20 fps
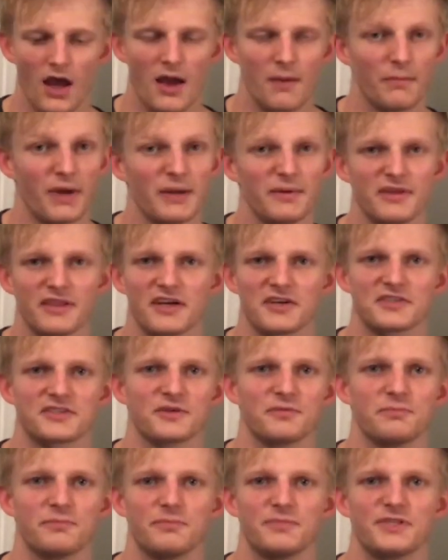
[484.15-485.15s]
Maybe there's
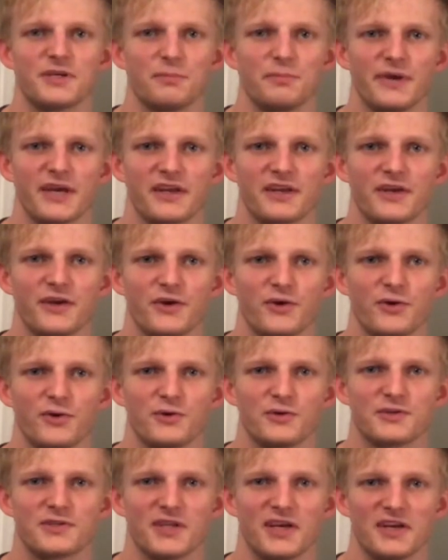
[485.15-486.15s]
some big
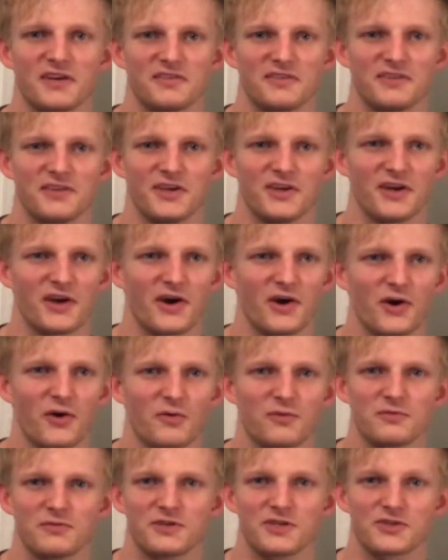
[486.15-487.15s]
news that, you
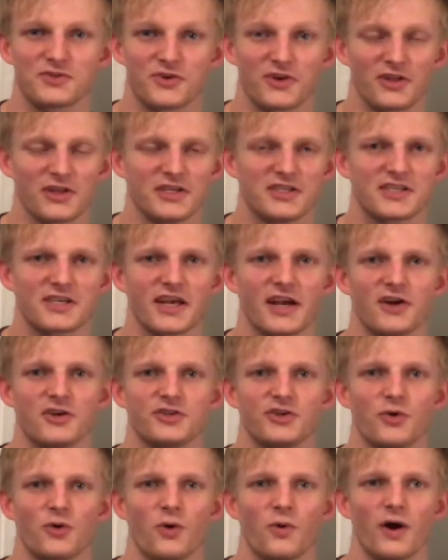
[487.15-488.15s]
know, just really scares
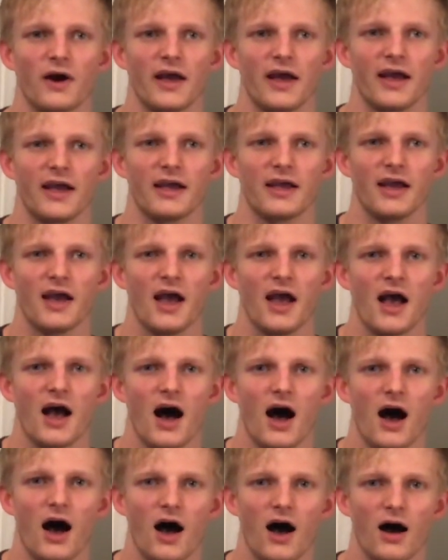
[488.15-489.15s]
you away.
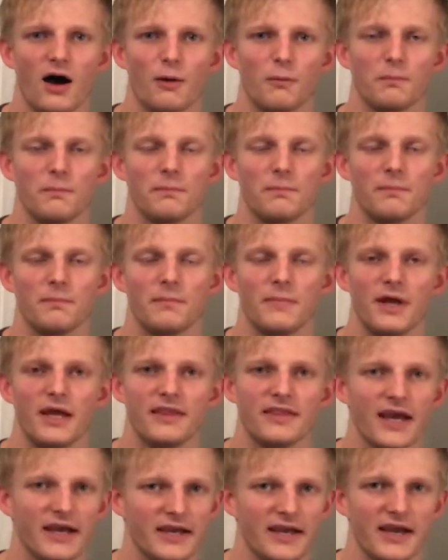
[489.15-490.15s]
In
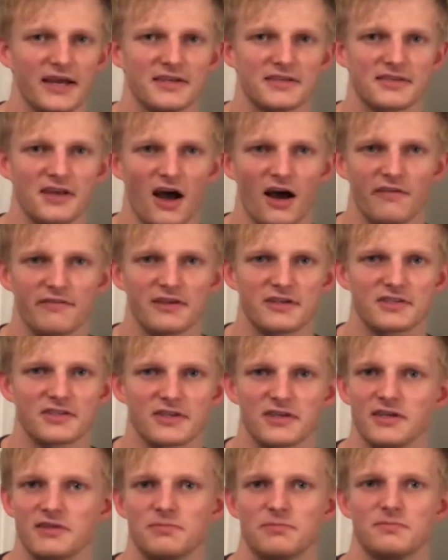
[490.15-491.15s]
that case,
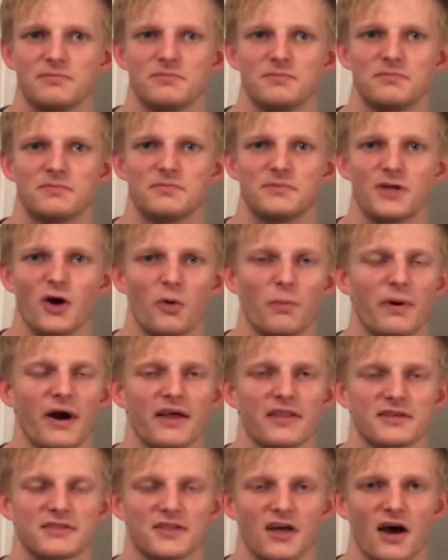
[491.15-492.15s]
obviously, don't buy
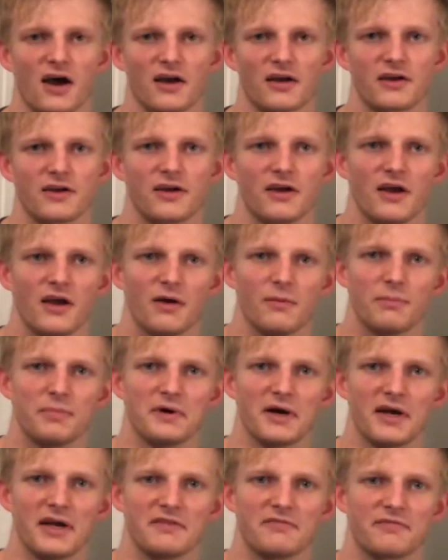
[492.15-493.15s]
the stock.
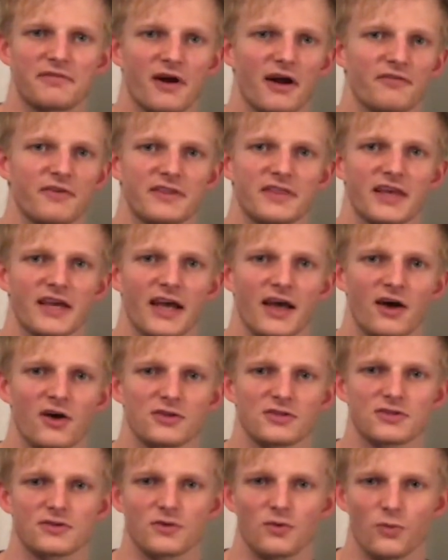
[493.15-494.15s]
But for everything
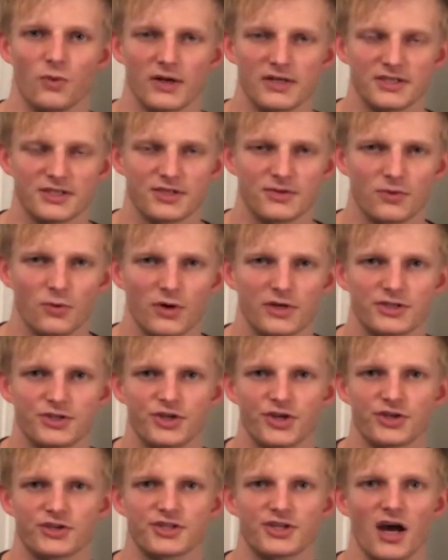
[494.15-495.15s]
else, once
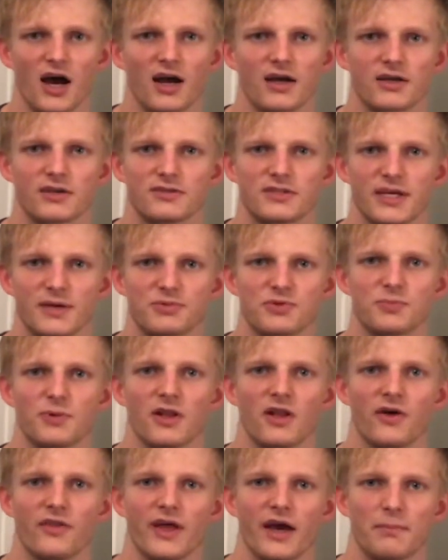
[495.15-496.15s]
your stock dips
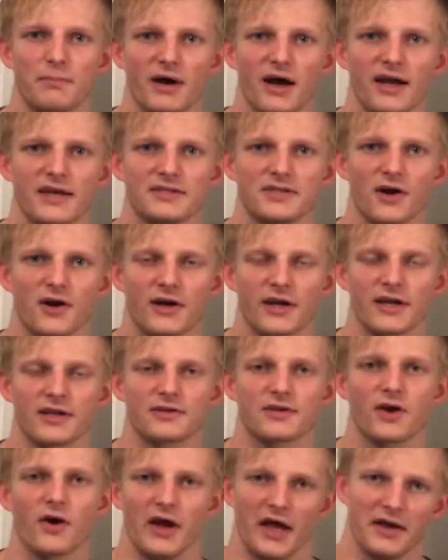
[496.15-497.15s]
below that buy
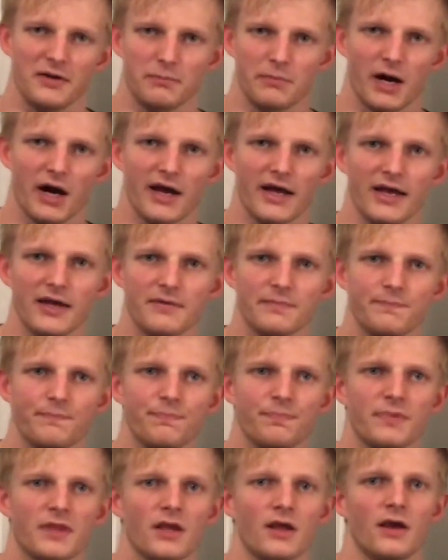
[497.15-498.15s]
target, go ahead and buy it.
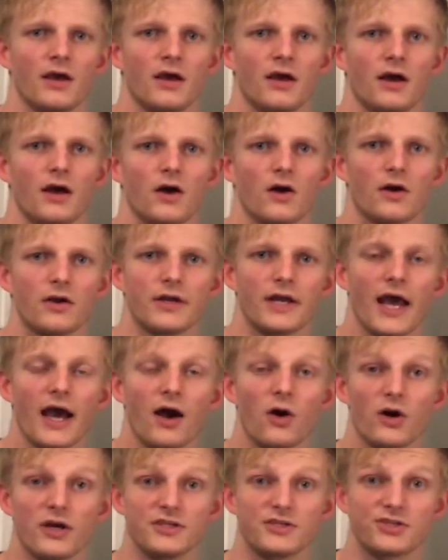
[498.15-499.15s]

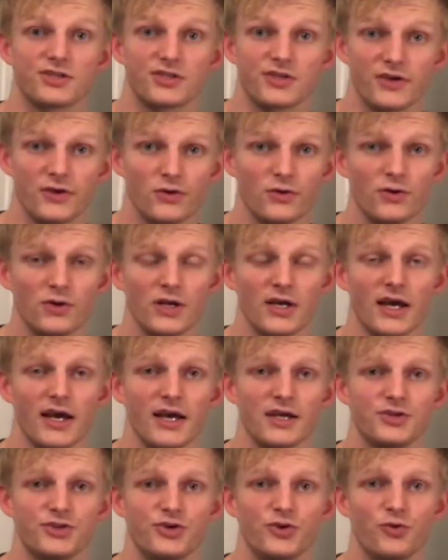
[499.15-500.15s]
Now, as soon
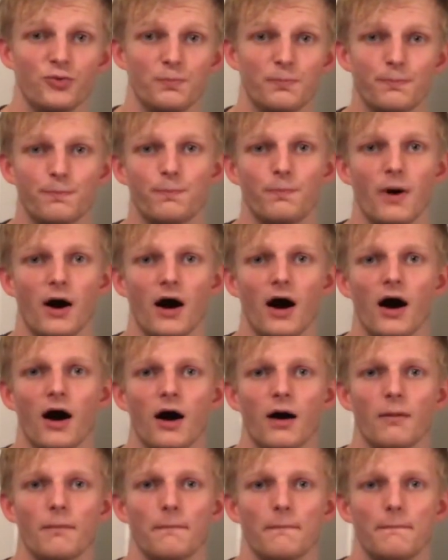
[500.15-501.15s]
as you
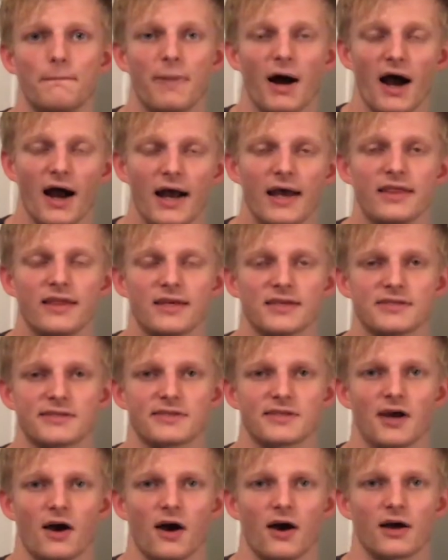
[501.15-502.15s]
buy this
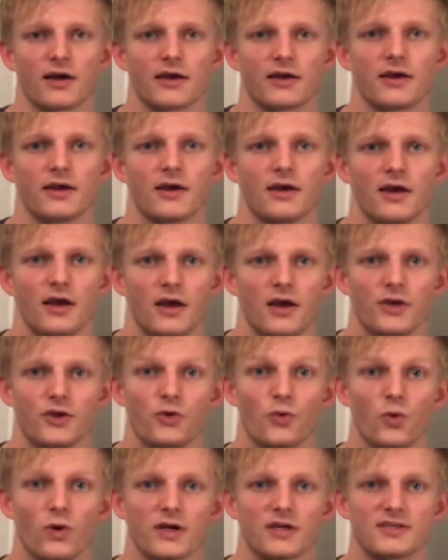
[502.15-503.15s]
stock,
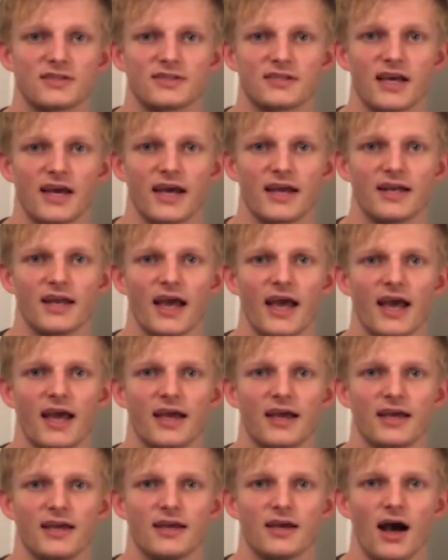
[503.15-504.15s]
you want to set
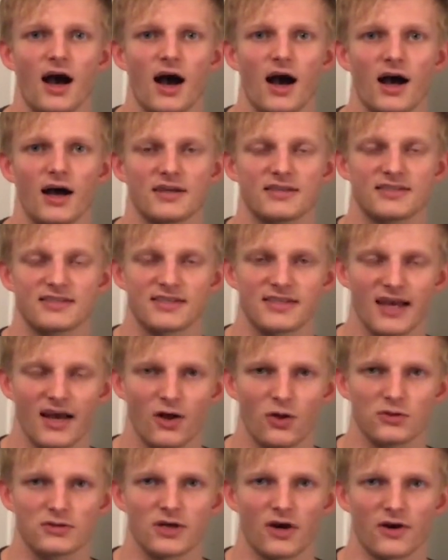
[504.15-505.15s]
a
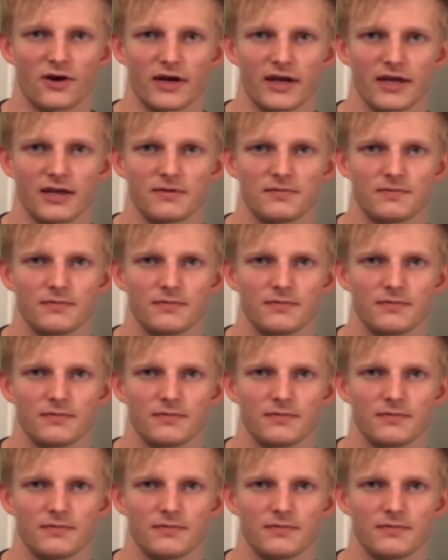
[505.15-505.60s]
sell target.